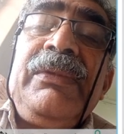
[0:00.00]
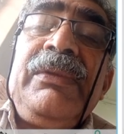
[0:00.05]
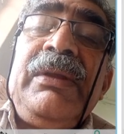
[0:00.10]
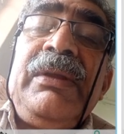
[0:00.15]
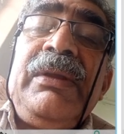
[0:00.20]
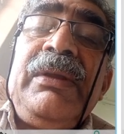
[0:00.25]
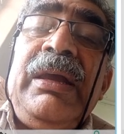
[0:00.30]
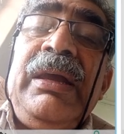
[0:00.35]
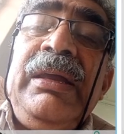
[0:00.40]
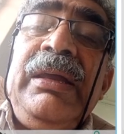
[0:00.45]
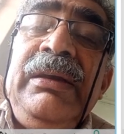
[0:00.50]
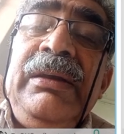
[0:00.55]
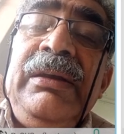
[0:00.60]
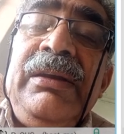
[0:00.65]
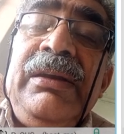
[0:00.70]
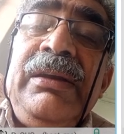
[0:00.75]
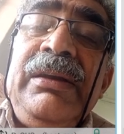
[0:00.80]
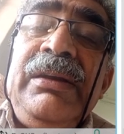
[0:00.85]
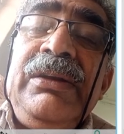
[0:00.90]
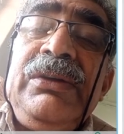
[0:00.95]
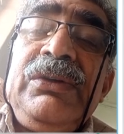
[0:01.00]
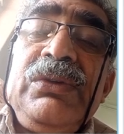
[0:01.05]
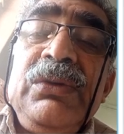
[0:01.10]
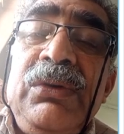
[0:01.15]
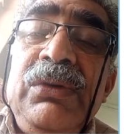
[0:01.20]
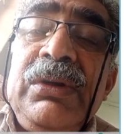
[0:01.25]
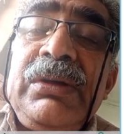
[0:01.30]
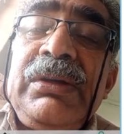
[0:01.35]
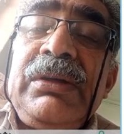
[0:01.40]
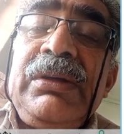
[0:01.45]
And to
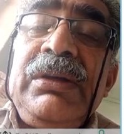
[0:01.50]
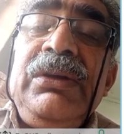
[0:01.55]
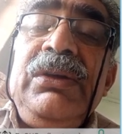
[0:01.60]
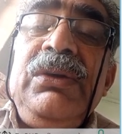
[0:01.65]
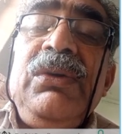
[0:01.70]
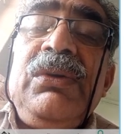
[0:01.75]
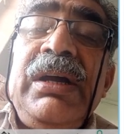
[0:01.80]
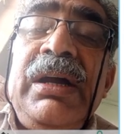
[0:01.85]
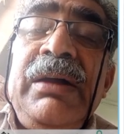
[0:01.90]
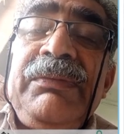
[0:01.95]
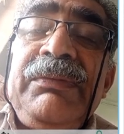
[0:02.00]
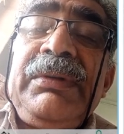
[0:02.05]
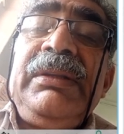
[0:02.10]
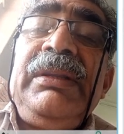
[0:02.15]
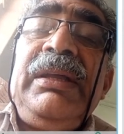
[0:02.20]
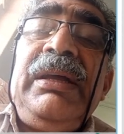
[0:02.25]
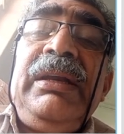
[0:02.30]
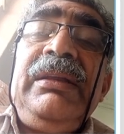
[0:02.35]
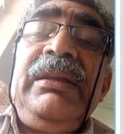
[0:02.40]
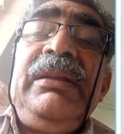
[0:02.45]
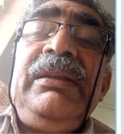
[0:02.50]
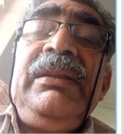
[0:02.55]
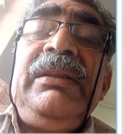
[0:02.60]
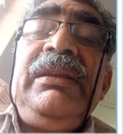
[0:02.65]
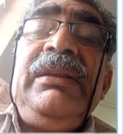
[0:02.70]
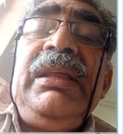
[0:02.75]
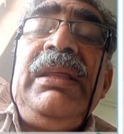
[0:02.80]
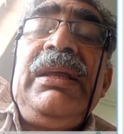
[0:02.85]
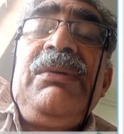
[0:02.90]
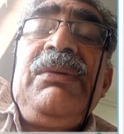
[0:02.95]
look after
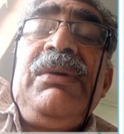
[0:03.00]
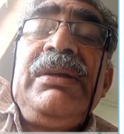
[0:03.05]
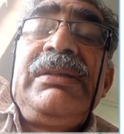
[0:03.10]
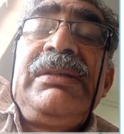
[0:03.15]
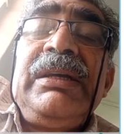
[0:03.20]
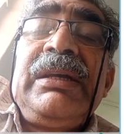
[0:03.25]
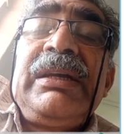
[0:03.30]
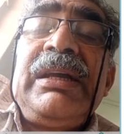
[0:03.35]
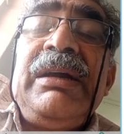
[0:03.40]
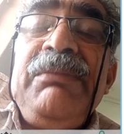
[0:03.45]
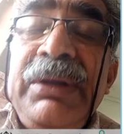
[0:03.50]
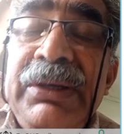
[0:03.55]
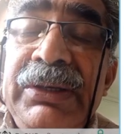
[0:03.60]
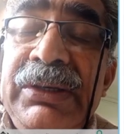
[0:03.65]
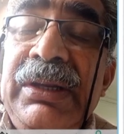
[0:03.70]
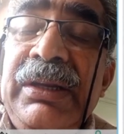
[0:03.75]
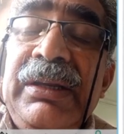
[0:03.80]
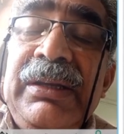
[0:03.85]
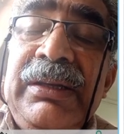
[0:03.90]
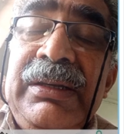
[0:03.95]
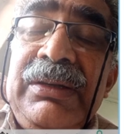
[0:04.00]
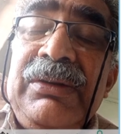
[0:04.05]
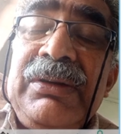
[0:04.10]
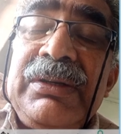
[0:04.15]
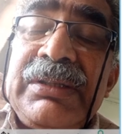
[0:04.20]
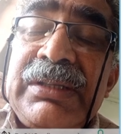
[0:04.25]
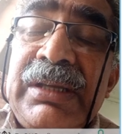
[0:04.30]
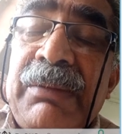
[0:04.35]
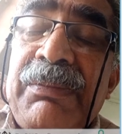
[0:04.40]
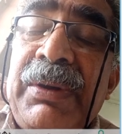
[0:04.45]
that, there was a committee
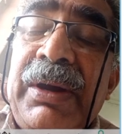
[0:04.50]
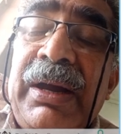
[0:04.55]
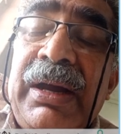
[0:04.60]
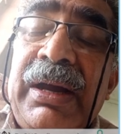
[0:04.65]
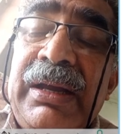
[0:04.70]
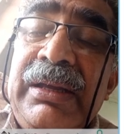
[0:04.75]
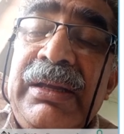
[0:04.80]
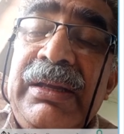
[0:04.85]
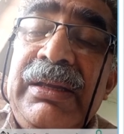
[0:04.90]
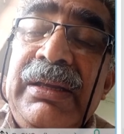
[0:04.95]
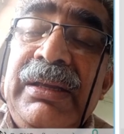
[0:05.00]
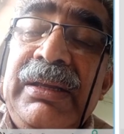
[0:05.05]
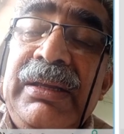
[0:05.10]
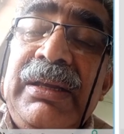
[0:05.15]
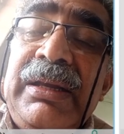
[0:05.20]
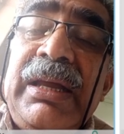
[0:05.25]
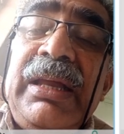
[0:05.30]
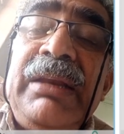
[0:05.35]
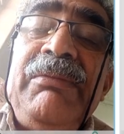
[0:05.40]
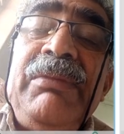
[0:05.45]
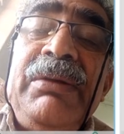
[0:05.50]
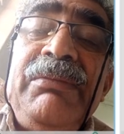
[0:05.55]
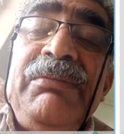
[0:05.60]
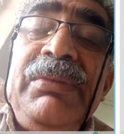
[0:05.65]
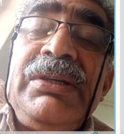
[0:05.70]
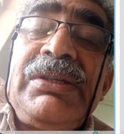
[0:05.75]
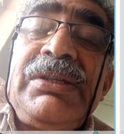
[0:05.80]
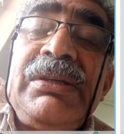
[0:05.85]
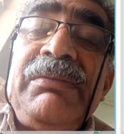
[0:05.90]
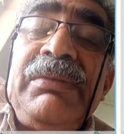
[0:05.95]
or Sabha, and
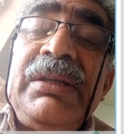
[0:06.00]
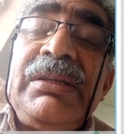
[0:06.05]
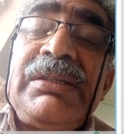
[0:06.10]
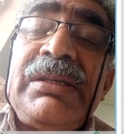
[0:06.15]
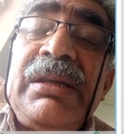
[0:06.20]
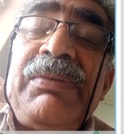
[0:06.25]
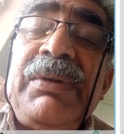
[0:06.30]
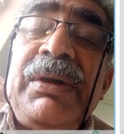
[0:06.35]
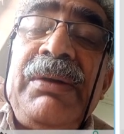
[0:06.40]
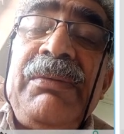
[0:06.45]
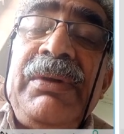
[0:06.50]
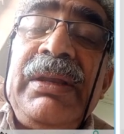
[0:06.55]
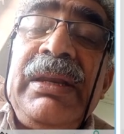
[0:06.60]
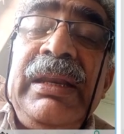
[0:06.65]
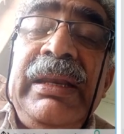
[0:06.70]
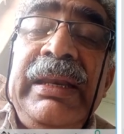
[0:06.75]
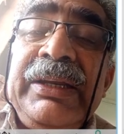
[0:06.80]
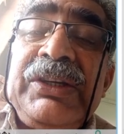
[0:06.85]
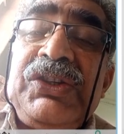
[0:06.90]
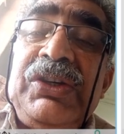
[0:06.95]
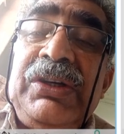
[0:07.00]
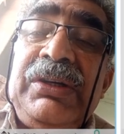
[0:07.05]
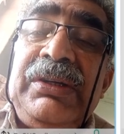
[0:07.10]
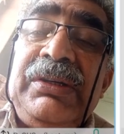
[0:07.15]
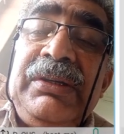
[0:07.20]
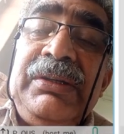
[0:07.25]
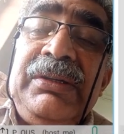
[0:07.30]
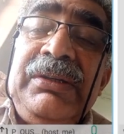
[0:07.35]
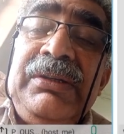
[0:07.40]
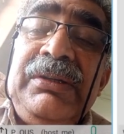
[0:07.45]
members of the Sabha were
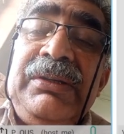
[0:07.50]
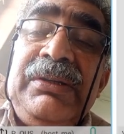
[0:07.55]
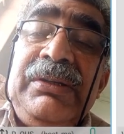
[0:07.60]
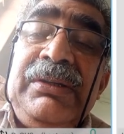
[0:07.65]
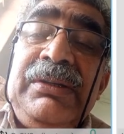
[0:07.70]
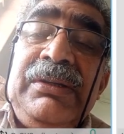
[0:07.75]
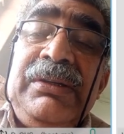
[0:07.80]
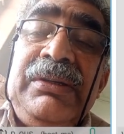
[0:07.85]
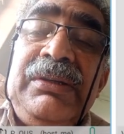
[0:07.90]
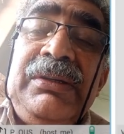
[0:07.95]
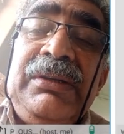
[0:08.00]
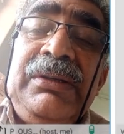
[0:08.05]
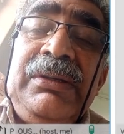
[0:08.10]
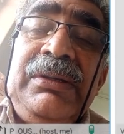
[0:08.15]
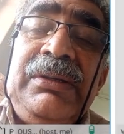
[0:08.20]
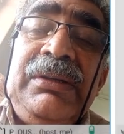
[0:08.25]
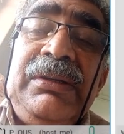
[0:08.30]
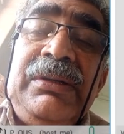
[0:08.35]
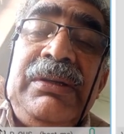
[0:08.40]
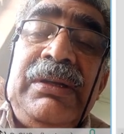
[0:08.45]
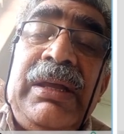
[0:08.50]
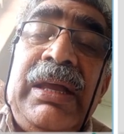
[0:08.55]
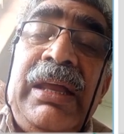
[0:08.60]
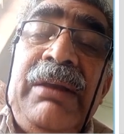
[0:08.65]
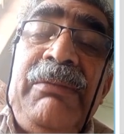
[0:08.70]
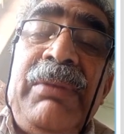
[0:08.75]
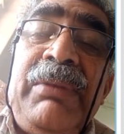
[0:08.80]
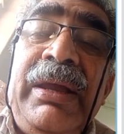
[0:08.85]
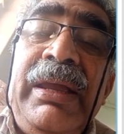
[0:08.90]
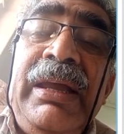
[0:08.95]
elected
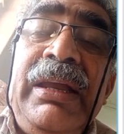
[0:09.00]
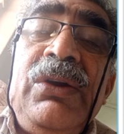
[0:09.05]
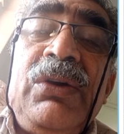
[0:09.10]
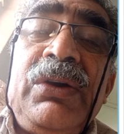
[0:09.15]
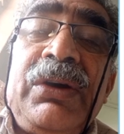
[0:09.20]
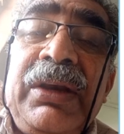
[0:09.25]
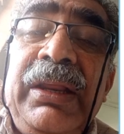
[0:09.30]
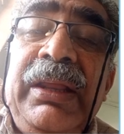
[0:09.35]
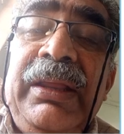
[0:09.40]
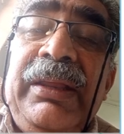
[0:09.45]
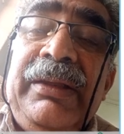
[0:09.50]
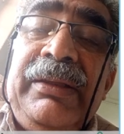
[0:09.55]
and by a lottery,